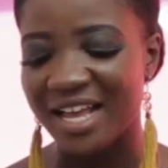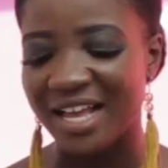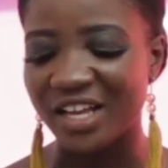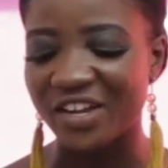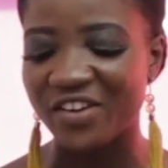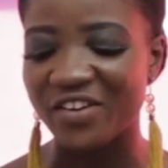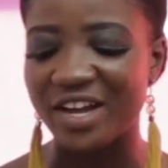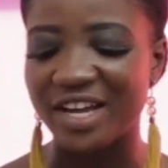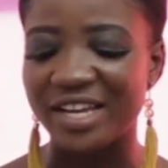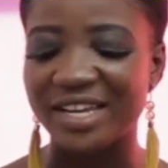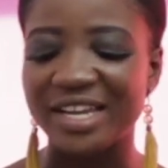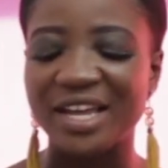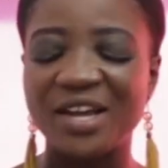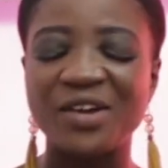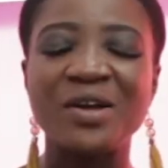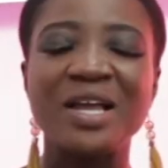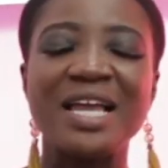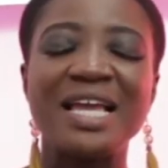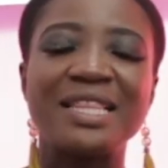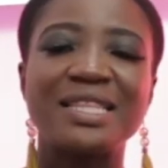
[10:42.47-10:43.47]
Accra.
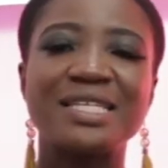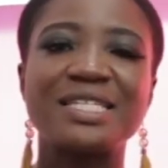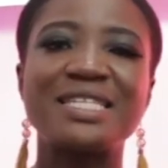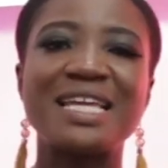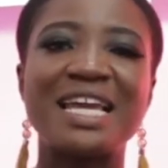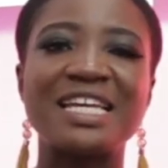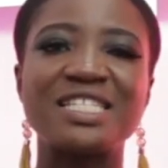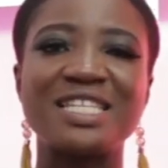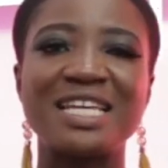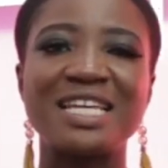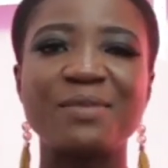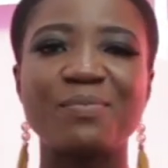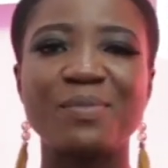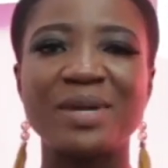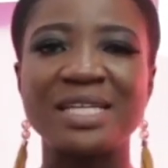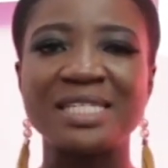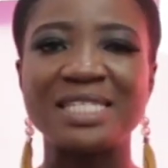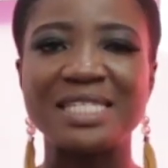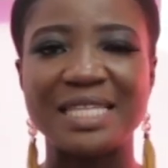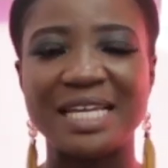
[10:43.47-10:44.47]
Now, the
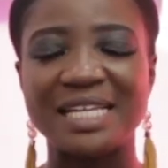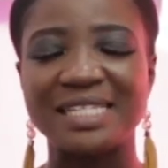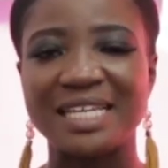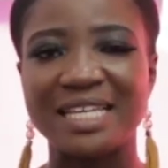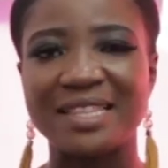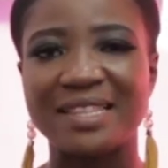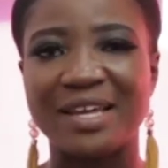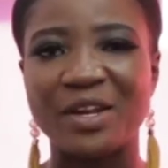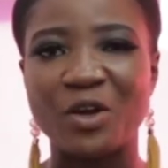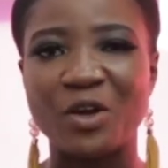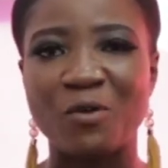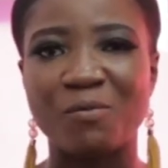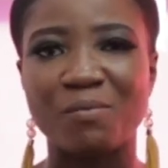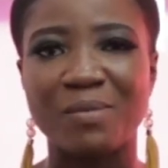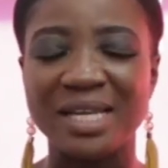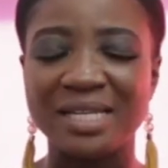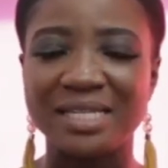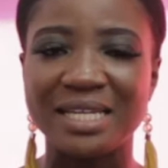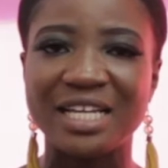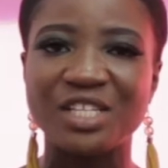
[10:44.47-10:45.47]
statement stated that on
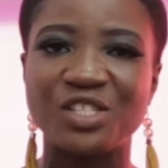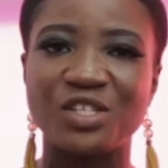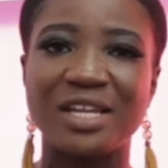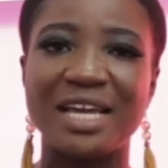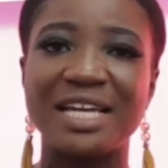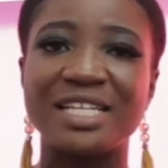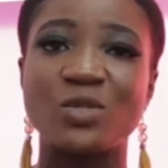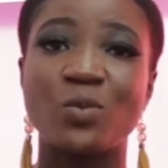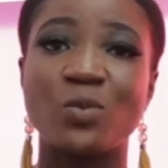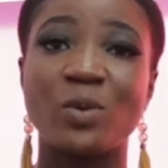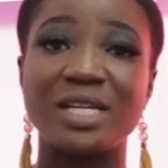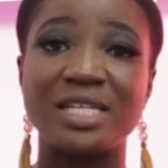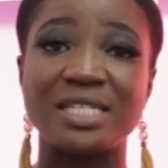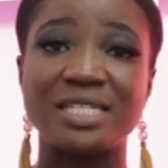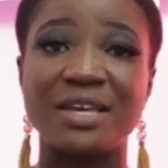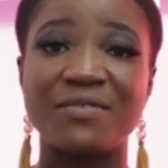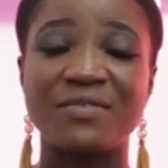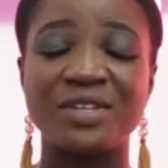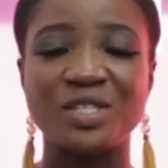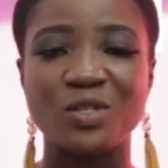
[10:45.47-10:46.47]
Monday, July
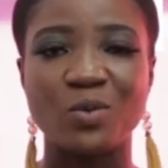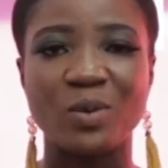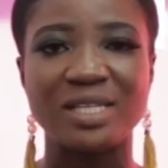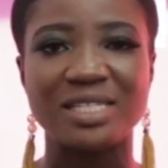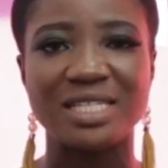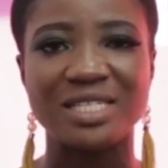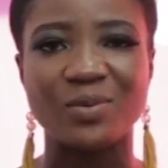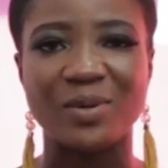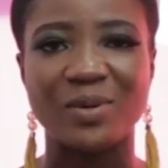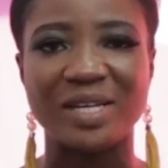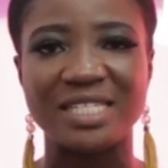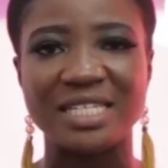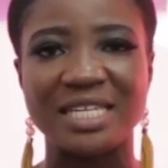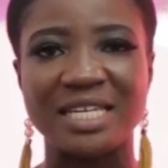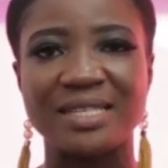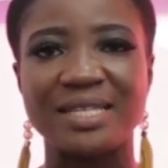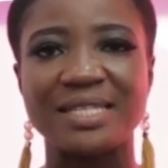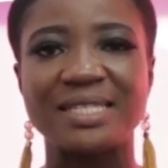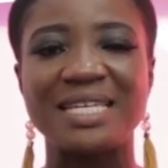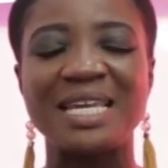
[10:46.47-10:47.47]
27,
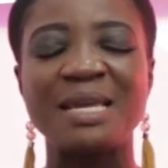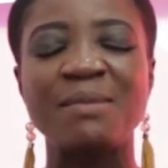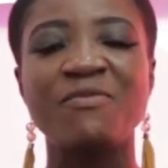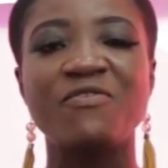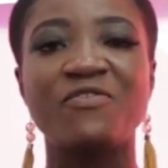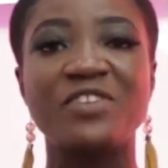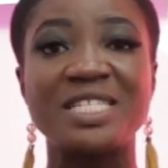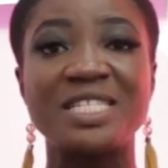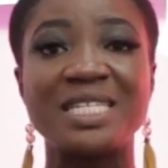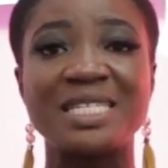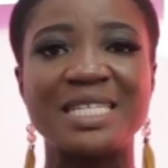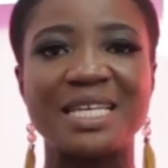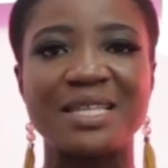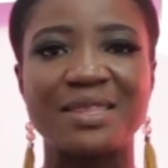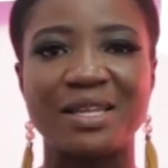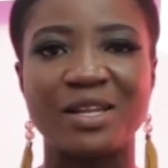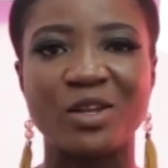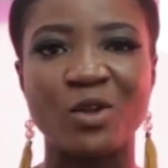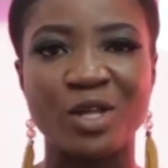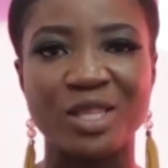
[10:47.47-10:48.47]
2020, the team visited
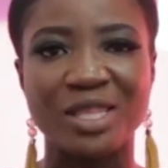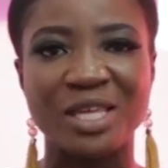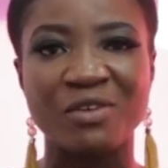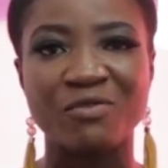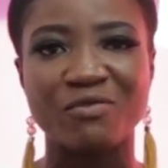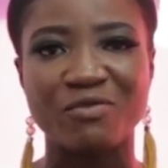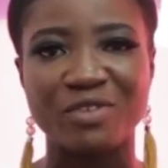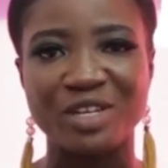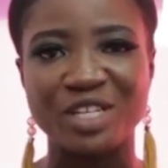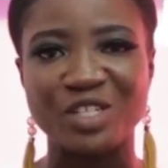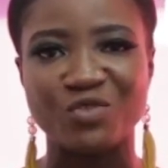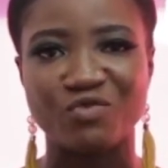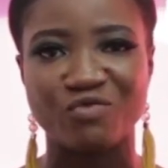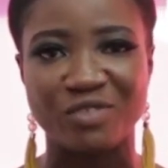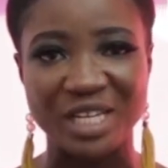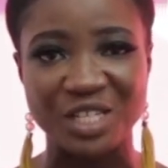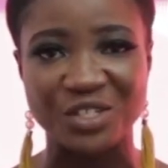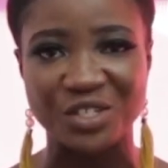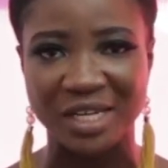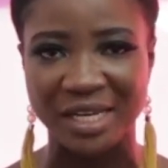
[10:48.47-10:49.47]
the Lothing
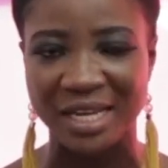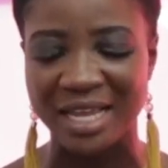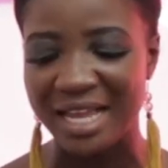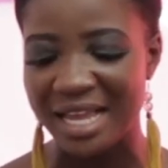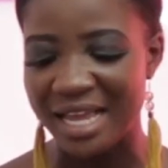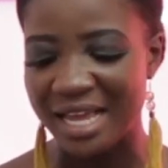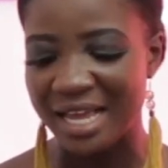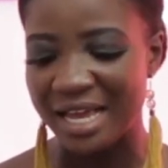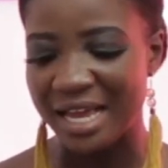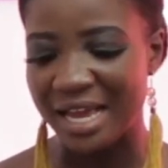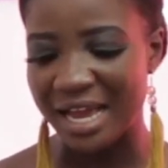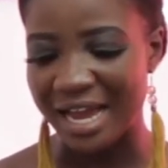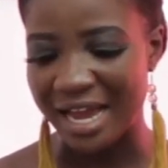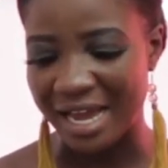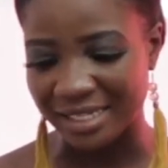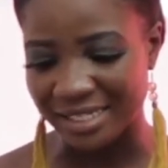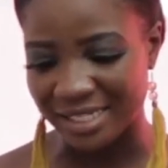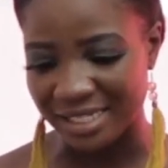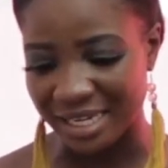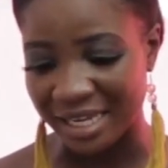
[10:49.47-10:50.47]
region
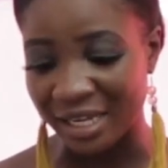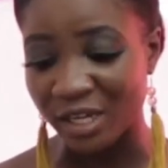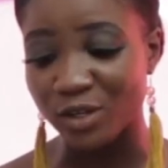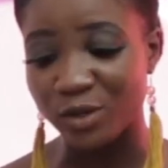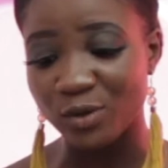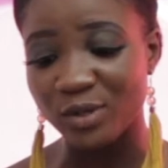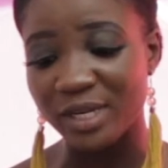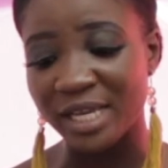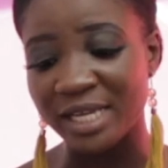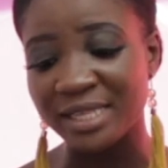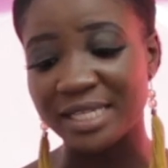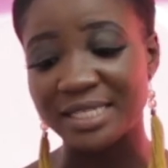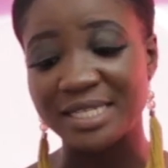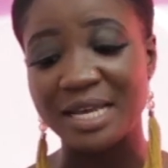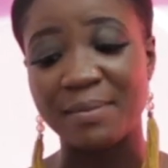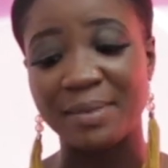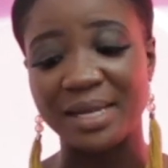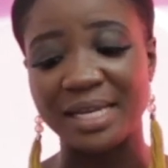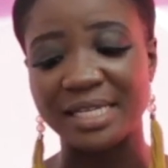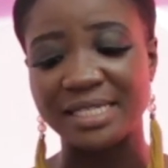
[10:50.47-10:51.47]
at including the
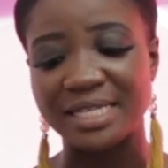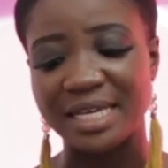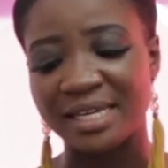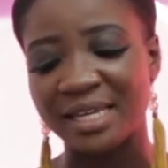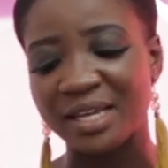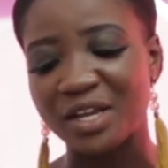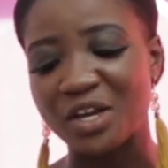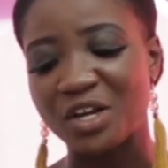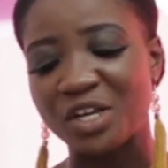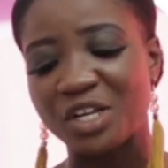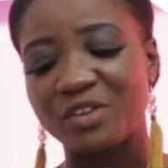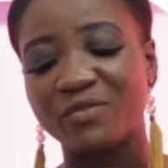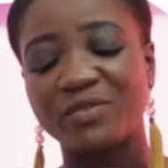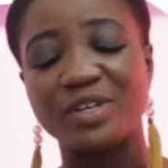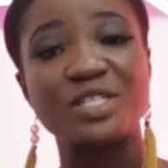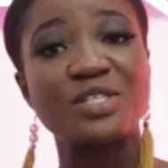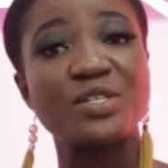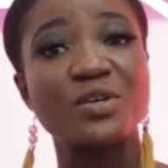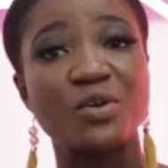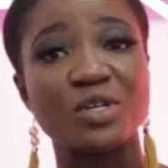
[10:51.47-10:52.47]
Tamale Technical
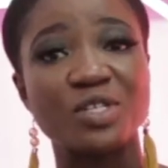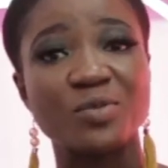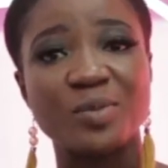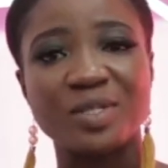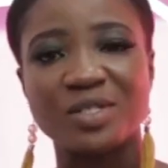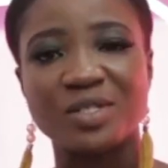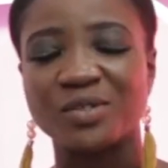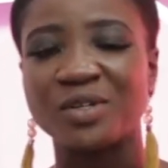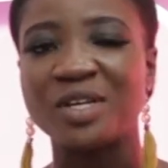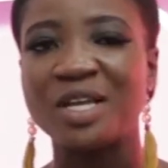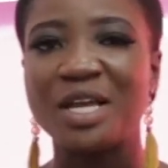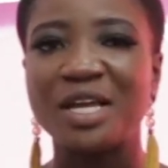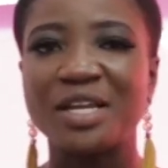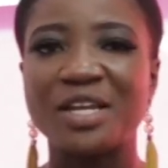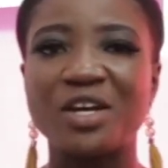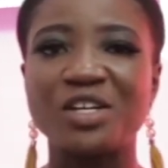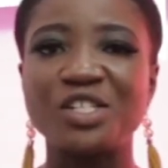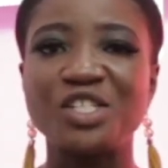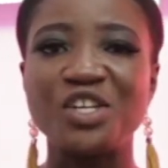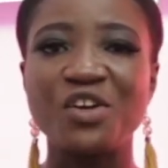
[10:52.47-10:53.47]
University Hospital.
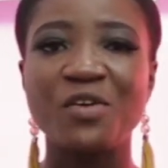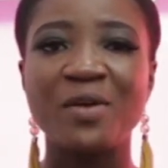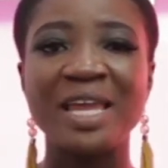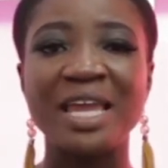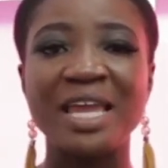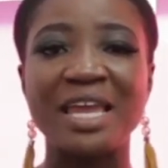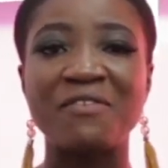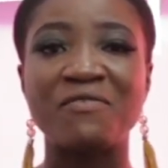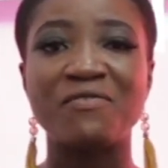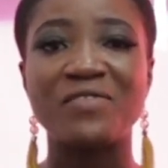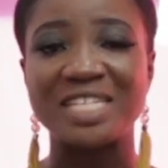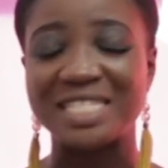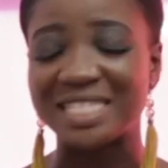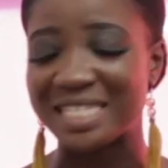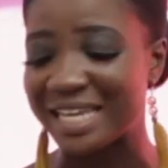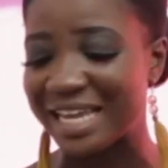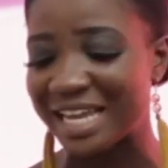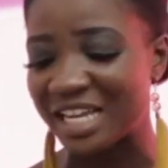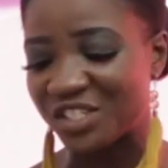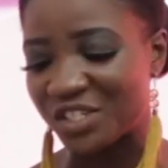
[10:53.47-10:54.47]
Now, during
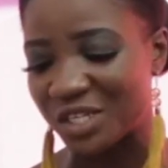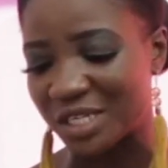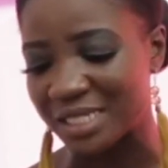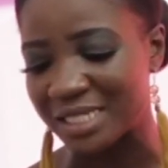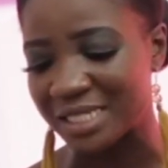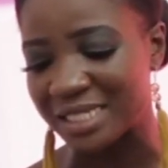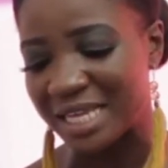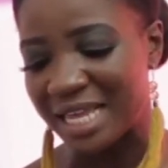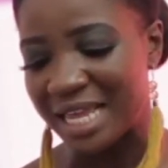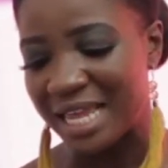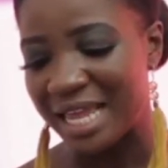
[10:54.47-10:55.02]
investigations,